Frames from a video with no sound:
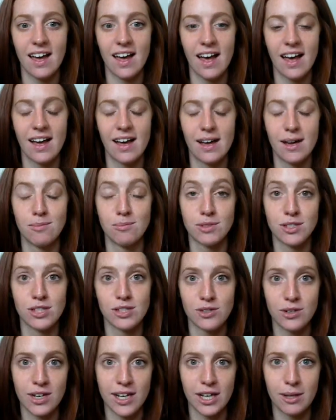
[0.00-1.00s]

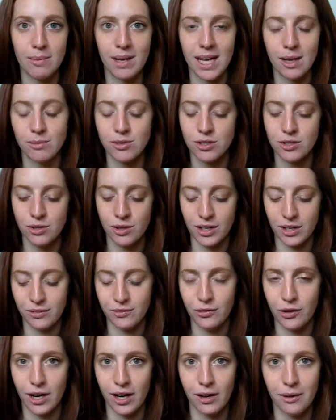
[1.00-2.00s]
makeup tutorial
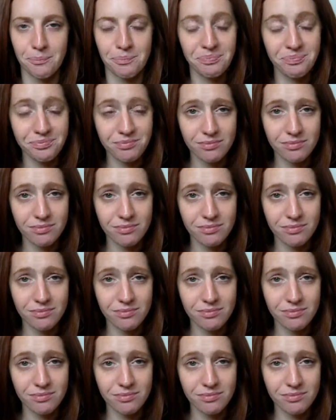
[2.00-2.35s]
for you.